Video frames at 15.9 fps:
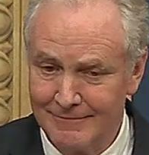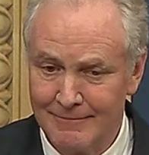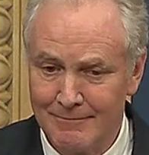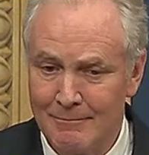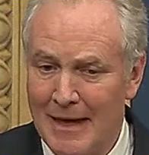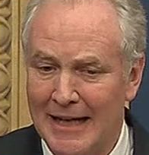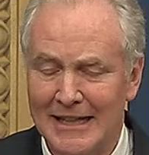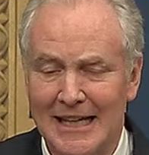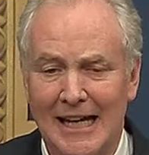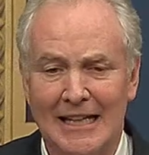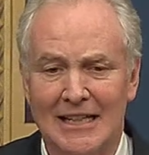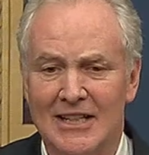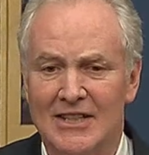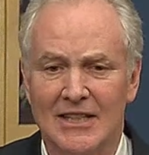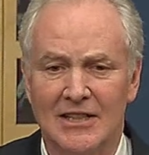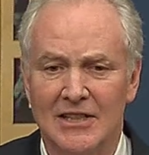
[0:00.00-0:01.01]
Medicaid
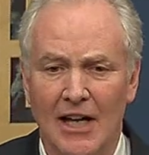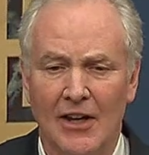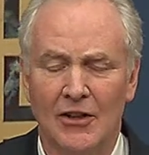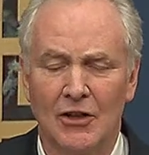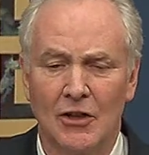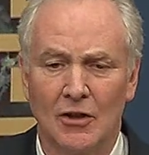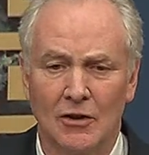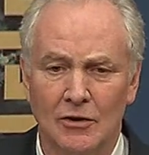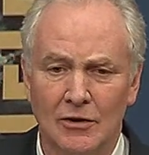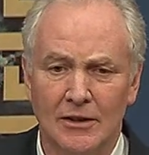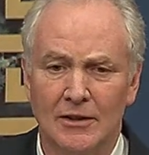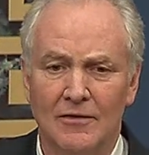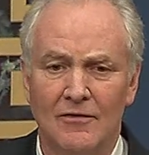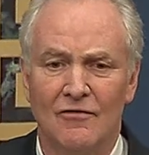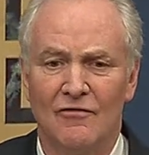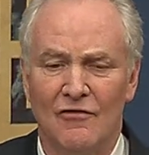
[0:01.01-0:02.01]
is another
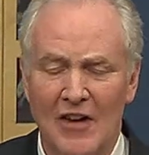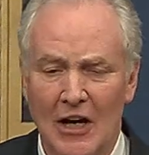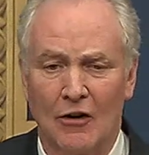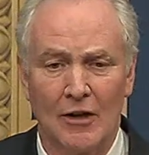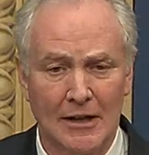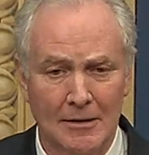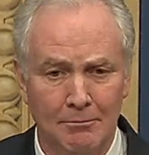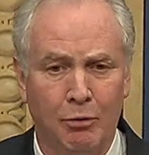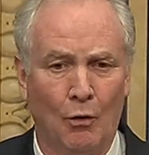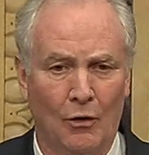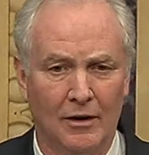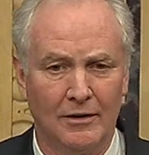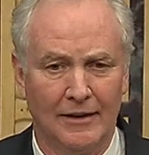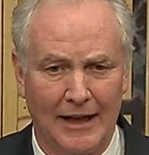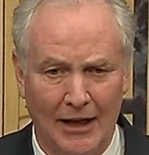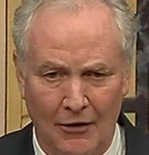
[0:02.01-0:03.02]
very
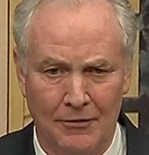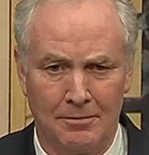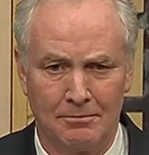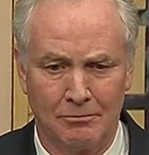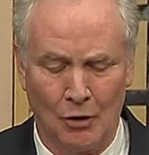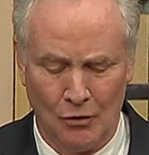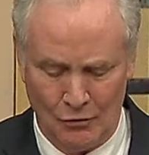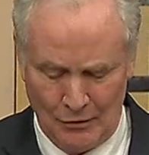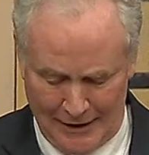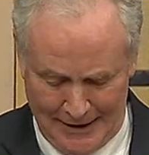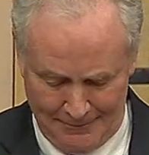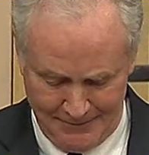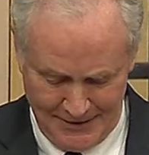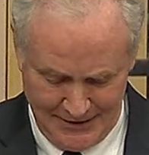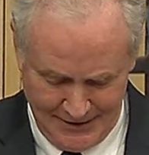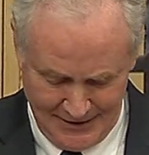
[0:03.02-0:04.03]
important health program
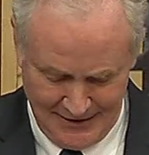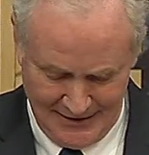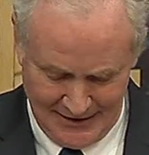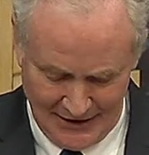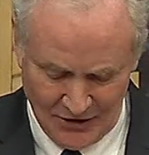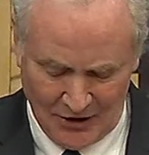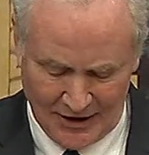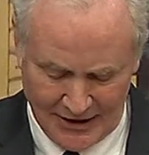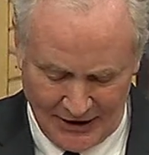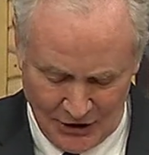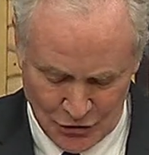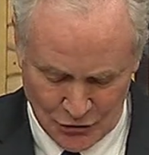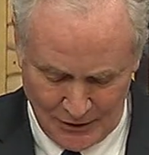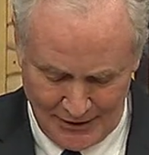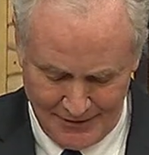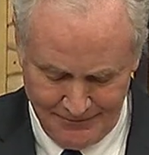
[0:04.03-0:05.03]
in our
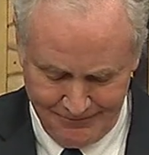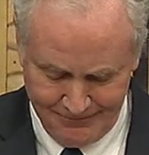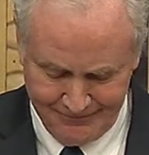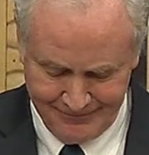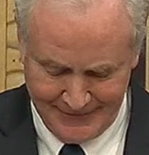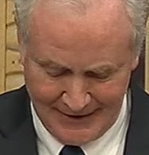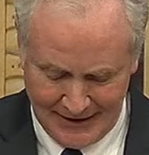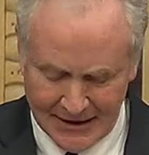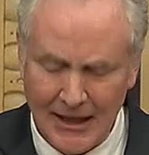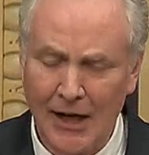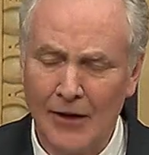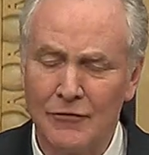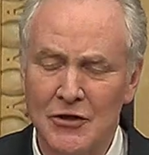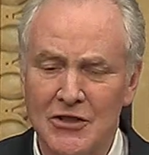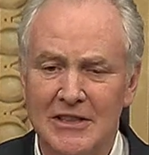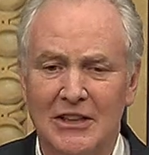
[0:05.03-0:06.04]
country. It
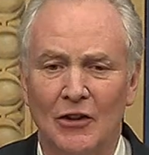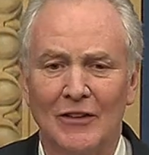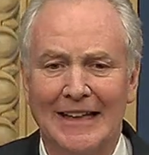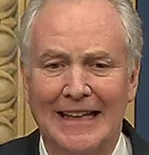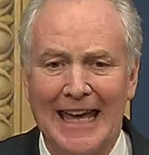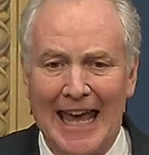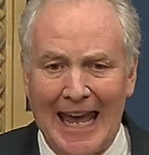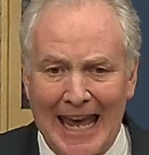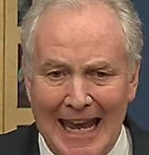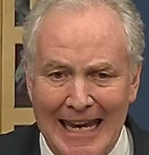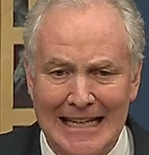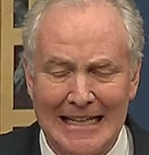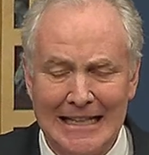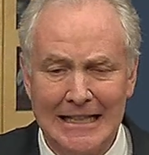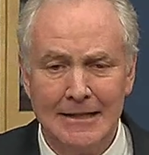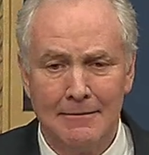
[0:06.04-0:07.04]
covers nearly
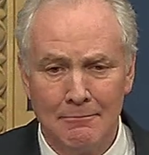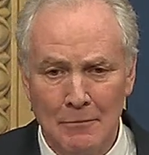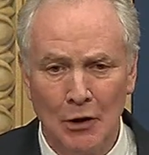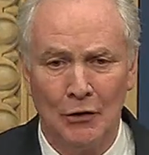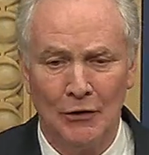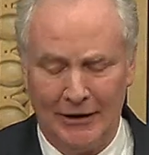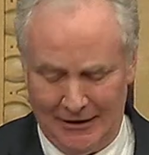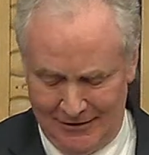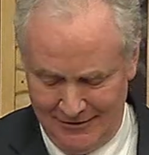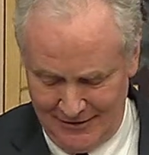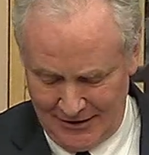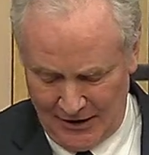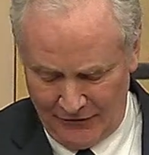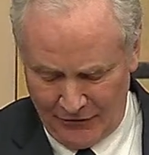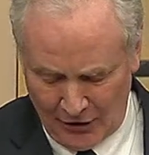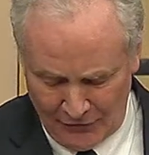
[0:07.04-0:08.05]
80 million
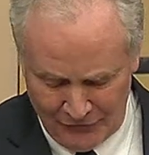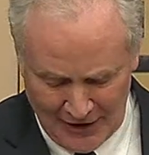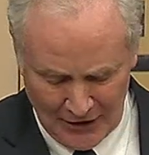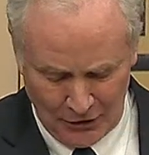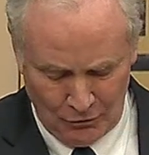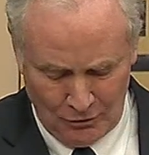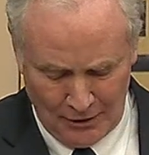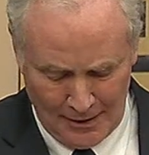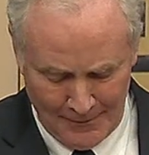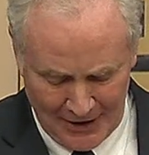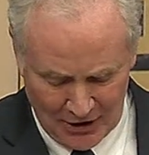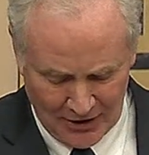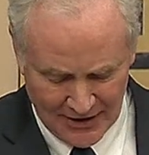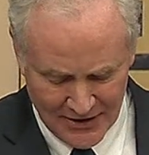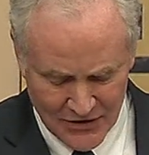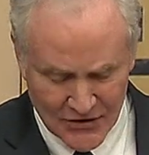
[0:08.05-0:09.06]
of our fellow
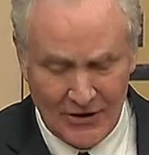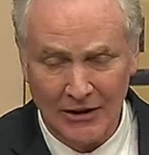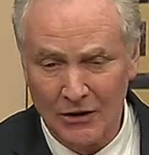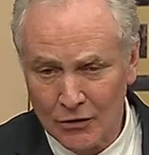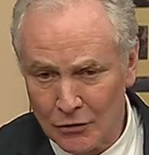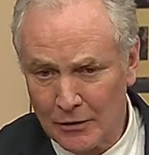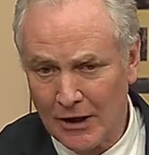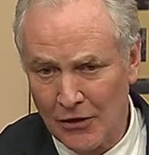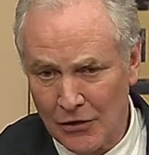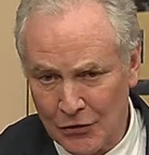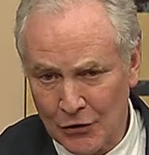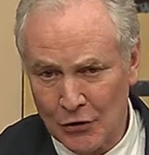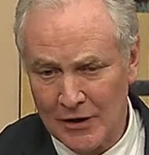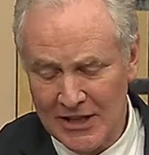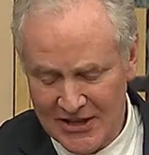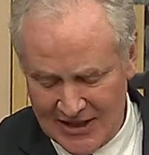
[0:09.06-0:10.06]
Americans, including
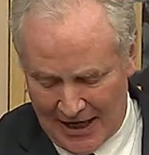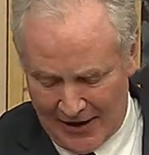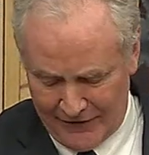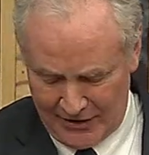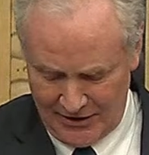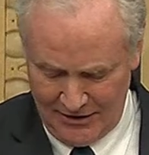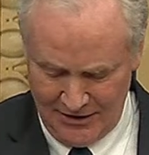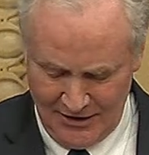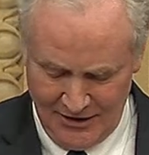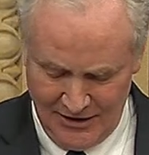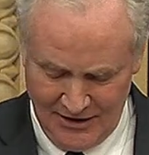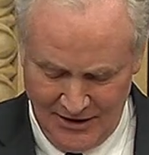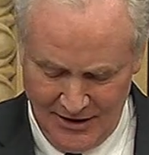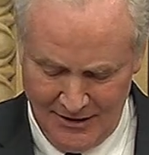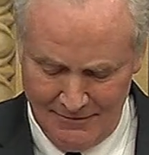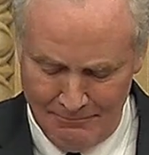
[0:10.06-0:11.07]
37
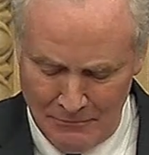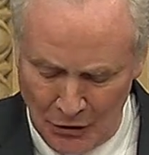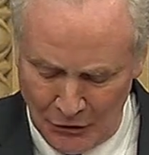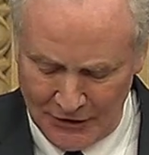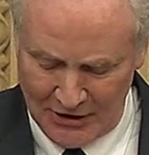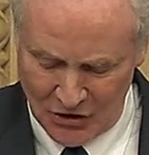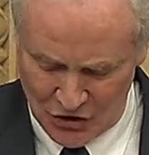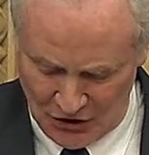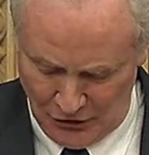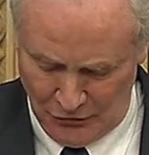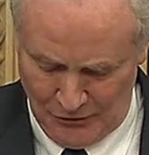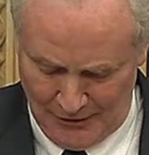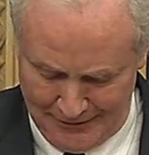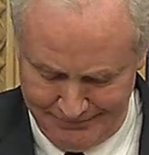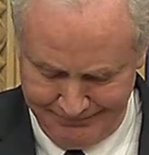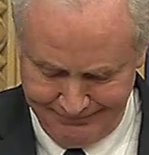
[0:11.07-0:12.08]
million
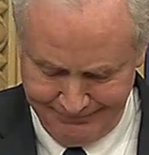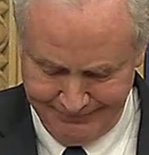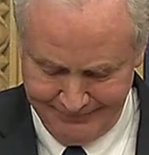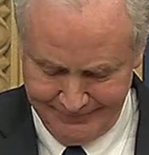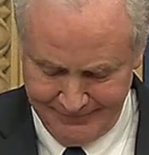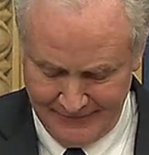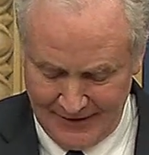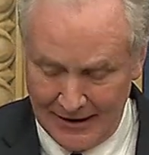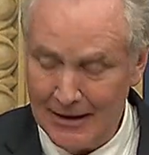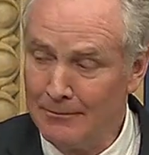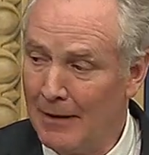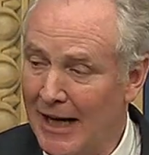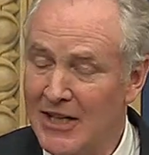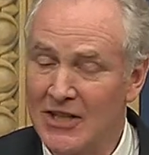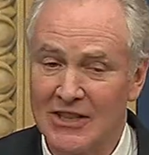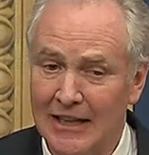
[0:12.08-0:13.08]
children. In
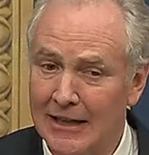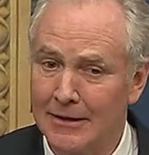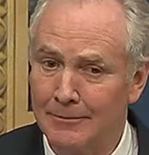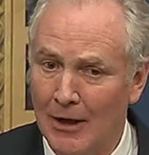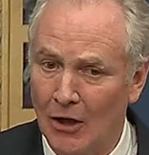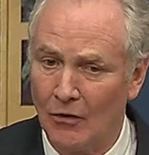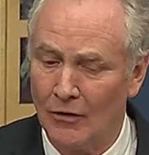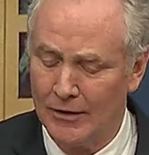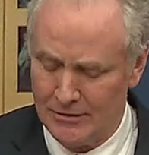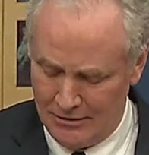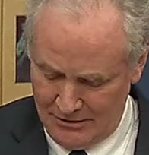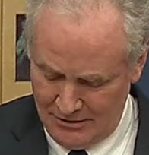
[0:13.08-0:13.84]
my state of Maryland,